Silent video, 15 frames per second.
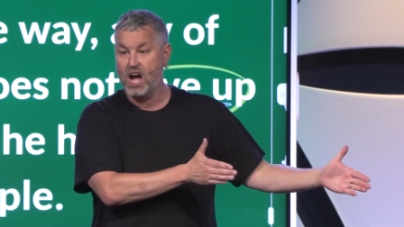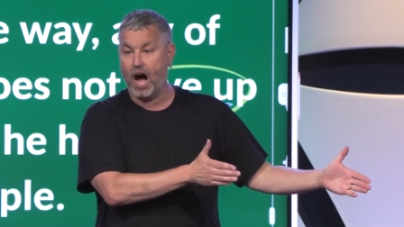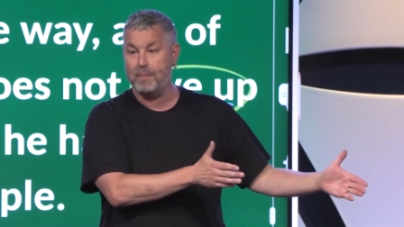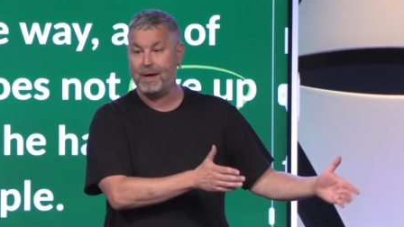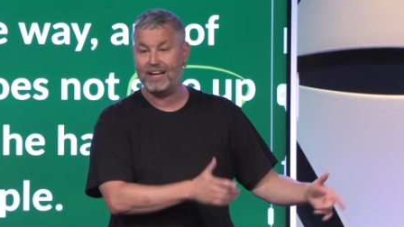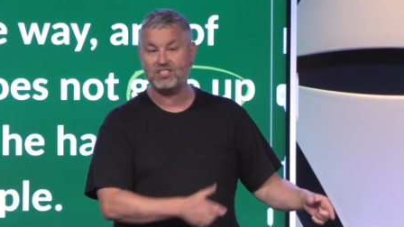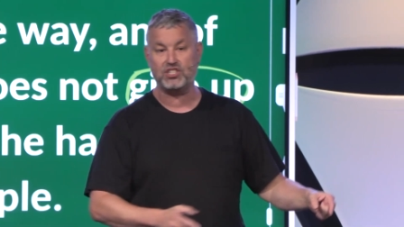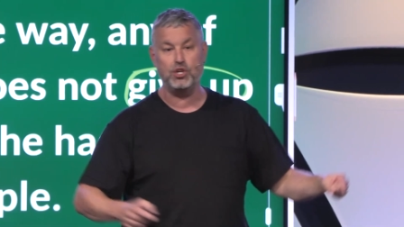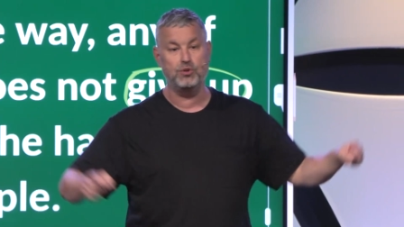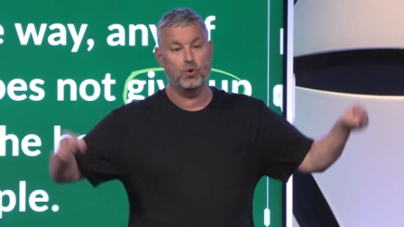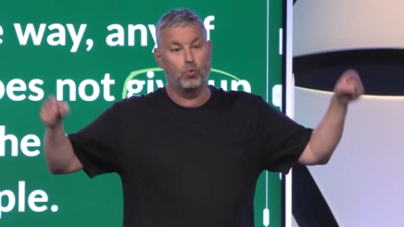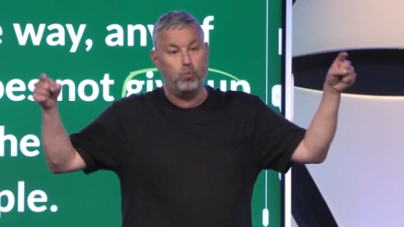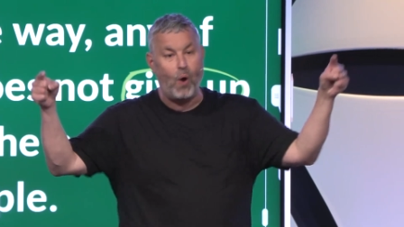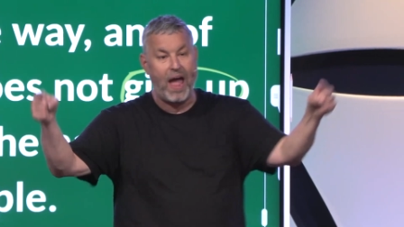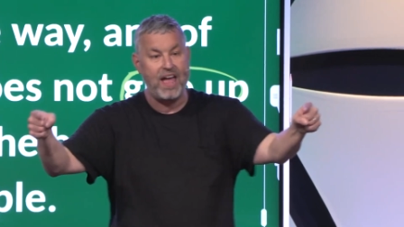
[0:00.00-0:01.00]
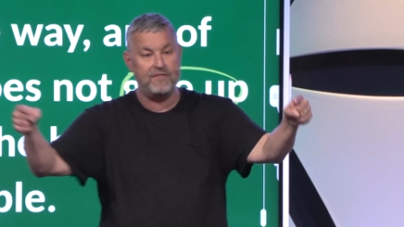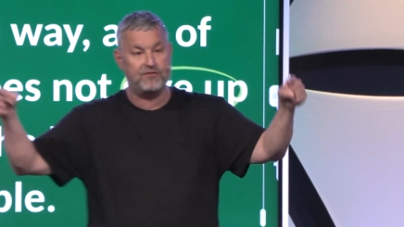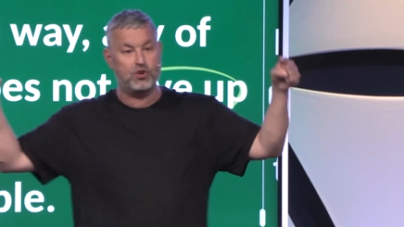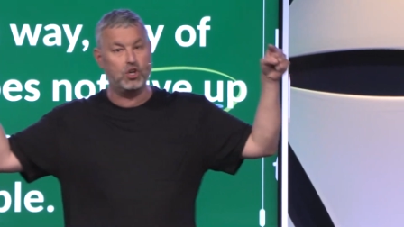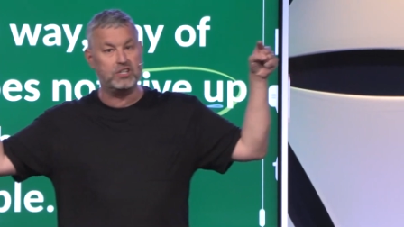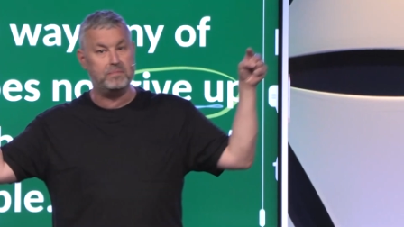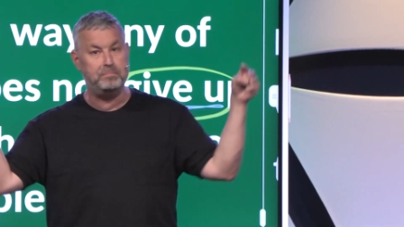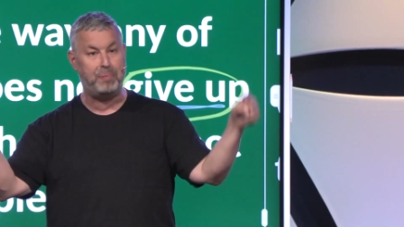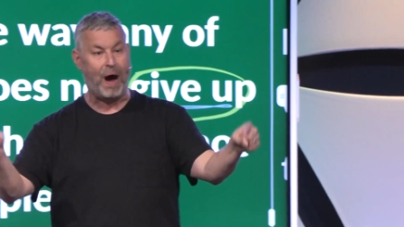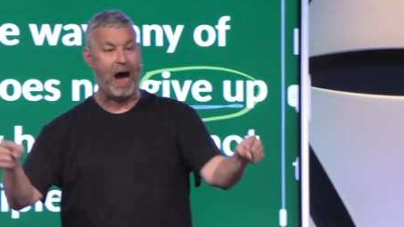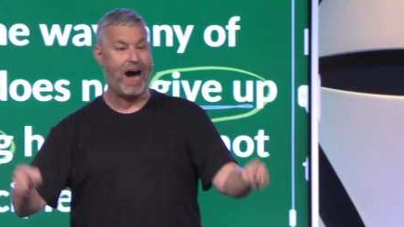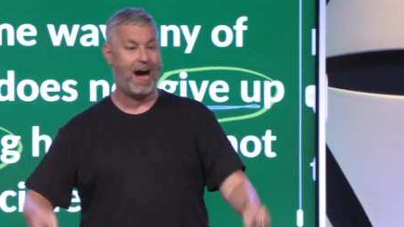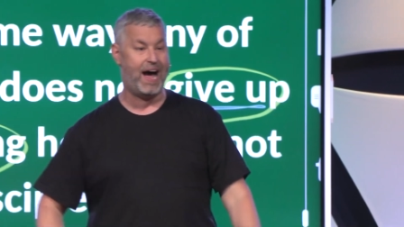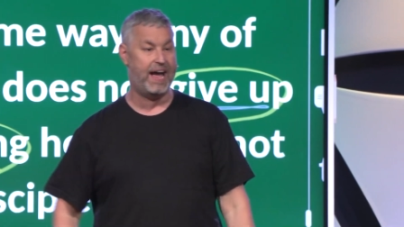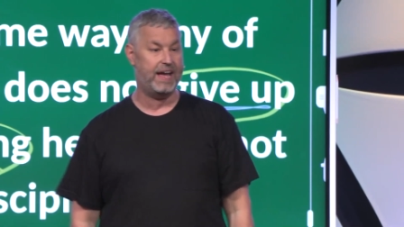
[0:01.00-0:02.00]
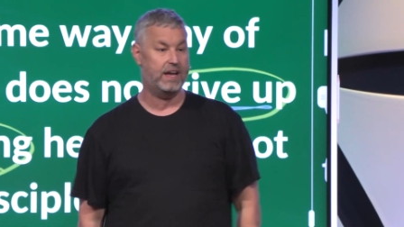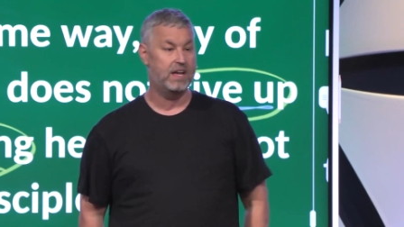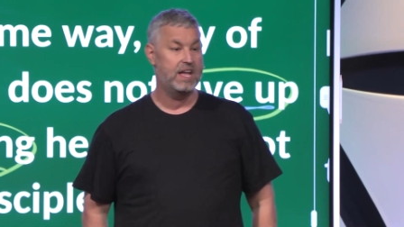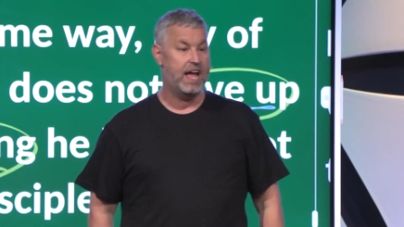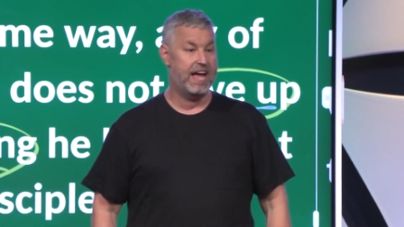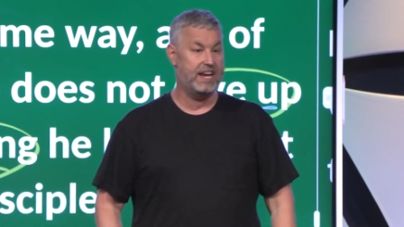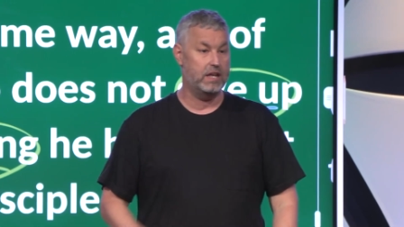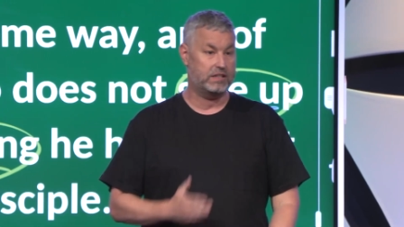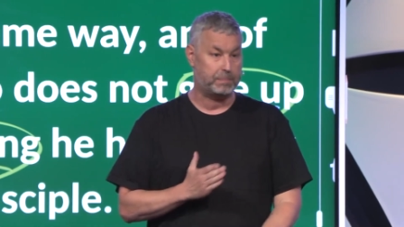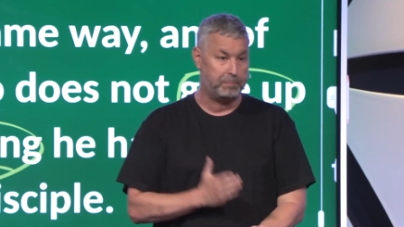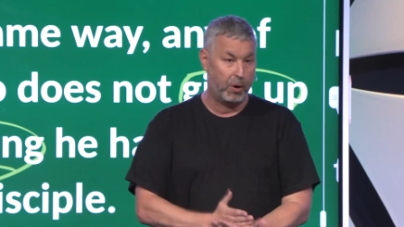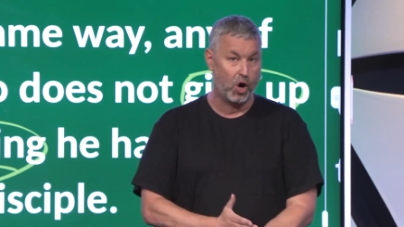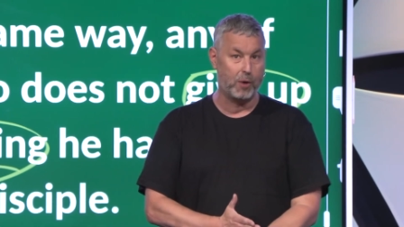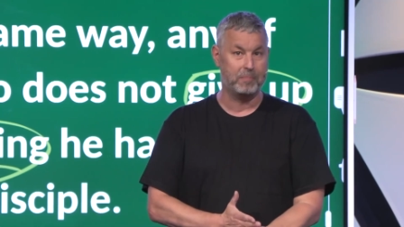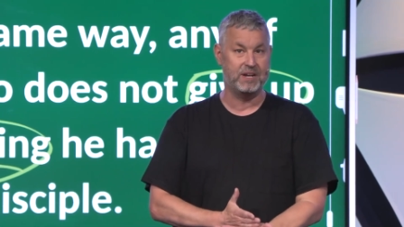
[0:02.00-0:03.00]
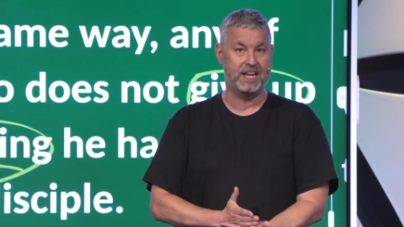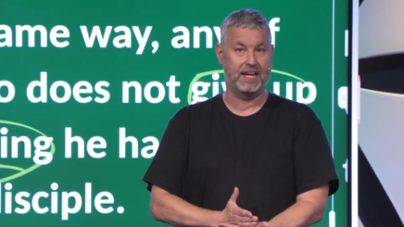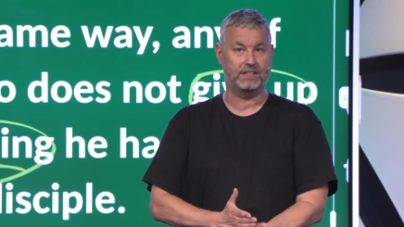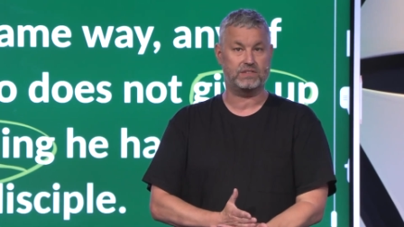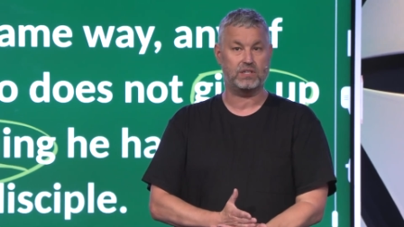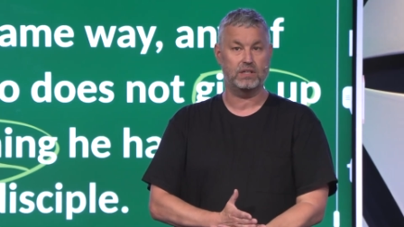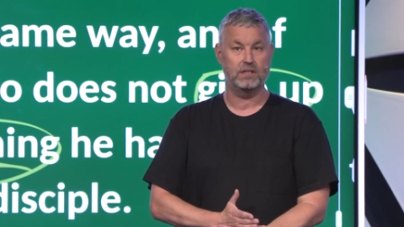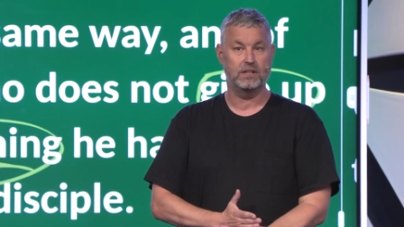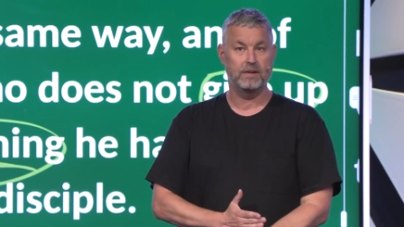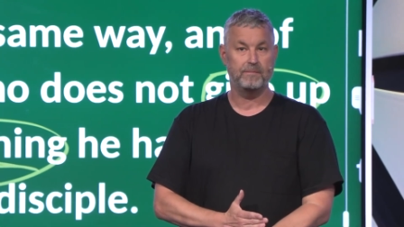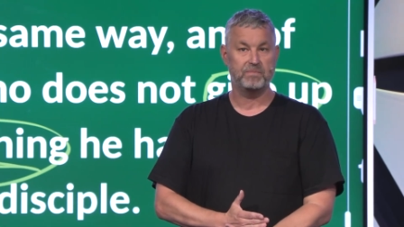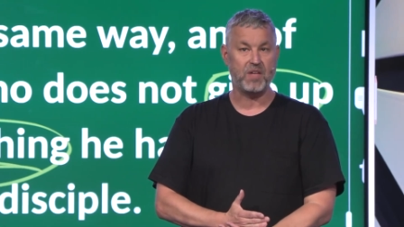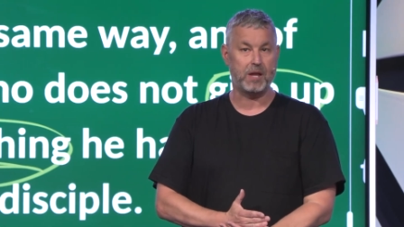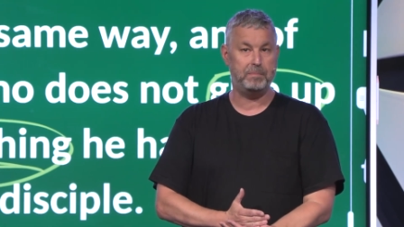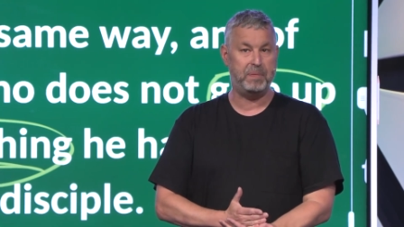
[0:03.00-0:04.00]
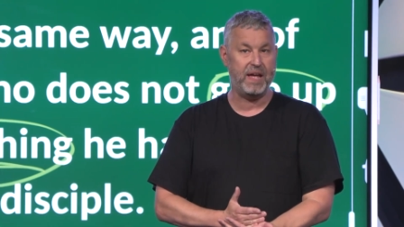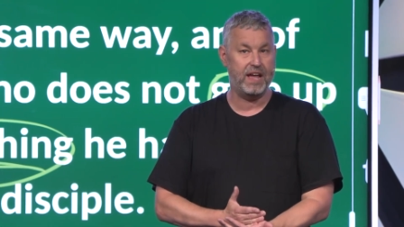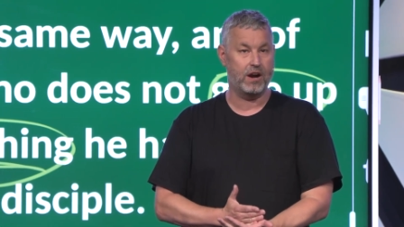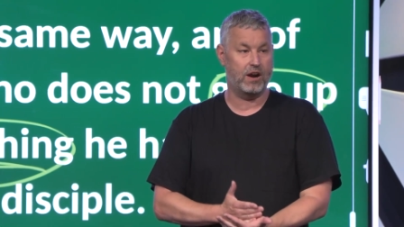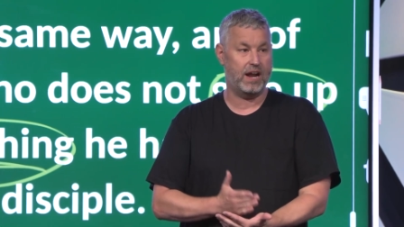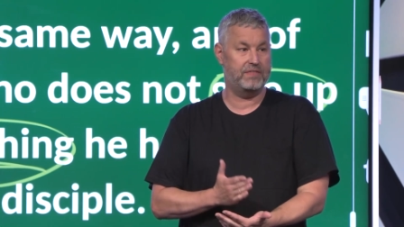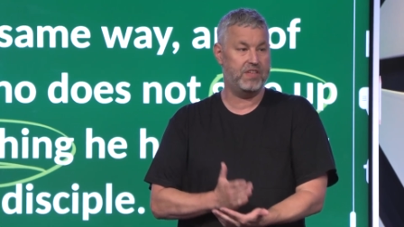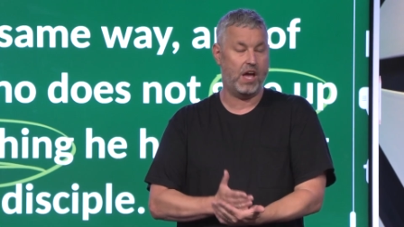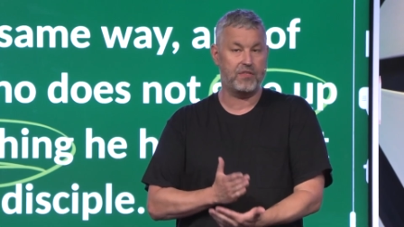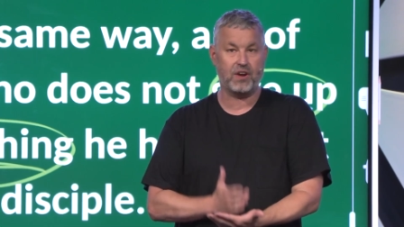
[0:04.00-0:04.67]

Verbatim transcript: I'm asking you to wave goodbye and it's permanent, like Peter and the